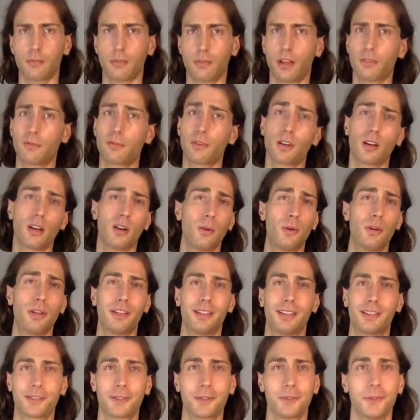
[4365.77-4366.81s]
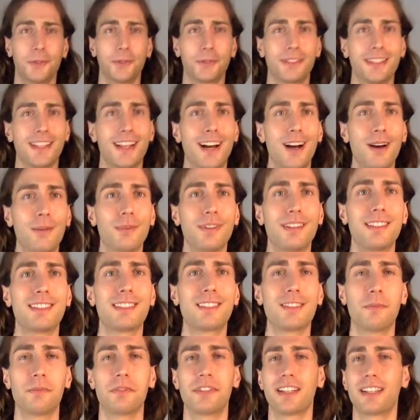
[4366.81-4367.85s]
I forgot what it's called now, but it's
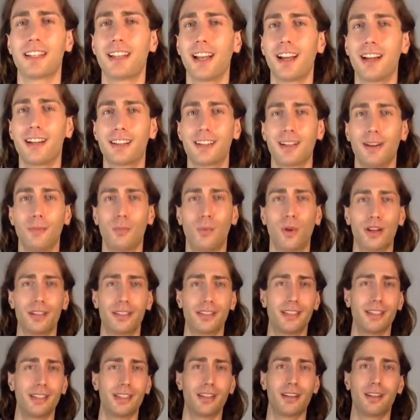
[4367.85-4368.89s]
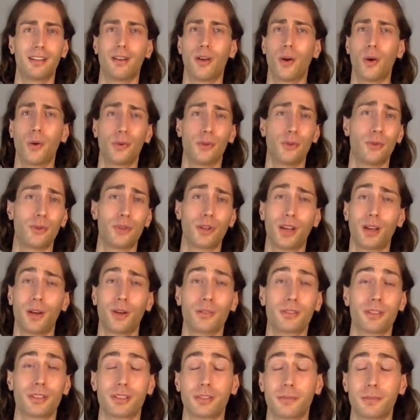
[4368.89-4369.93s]
something like 1 year, no new
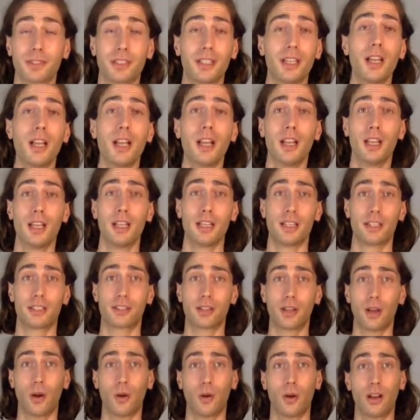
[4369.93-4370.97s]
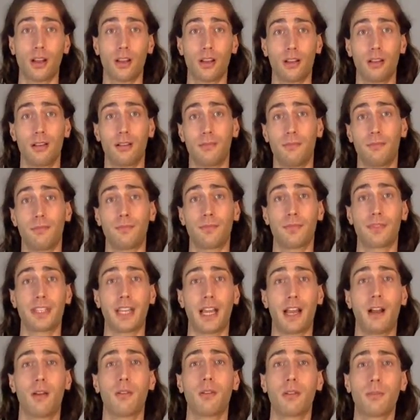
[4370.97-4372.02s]
clothes or something. So yeah,
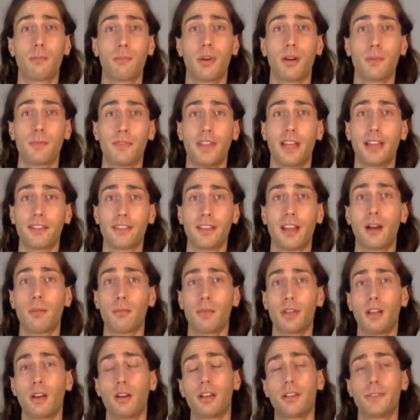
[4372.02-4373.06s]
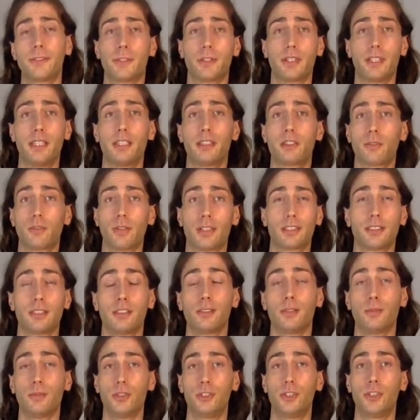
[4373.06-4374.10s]
I will pop that down below if you're interested
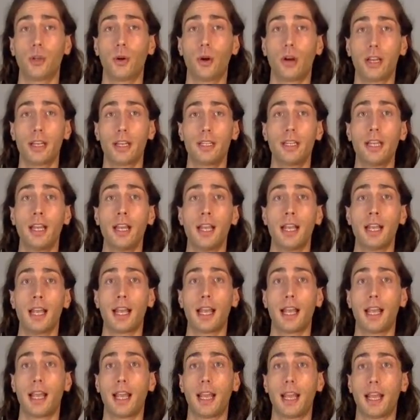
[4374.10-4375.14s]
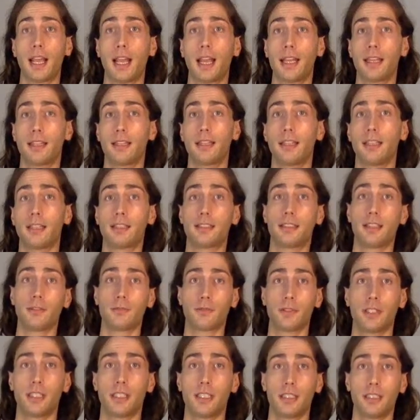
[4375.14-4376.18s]
to join. And it's
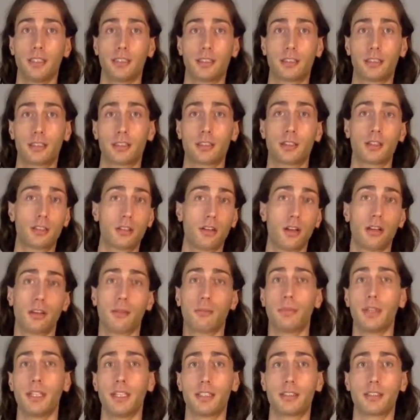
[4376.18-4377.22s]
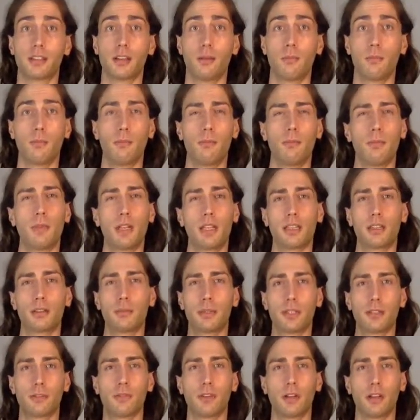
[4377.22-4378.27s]
definitely gonna be a little
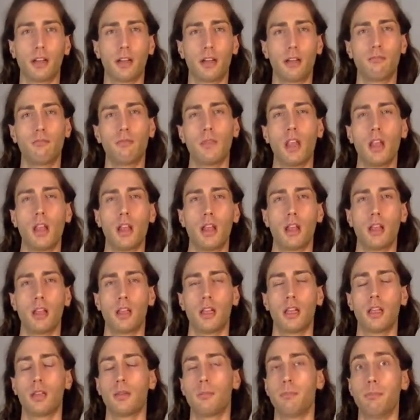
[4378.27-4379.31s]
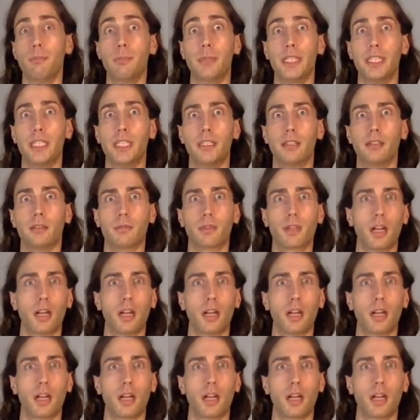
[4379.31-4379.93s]
bit of a medium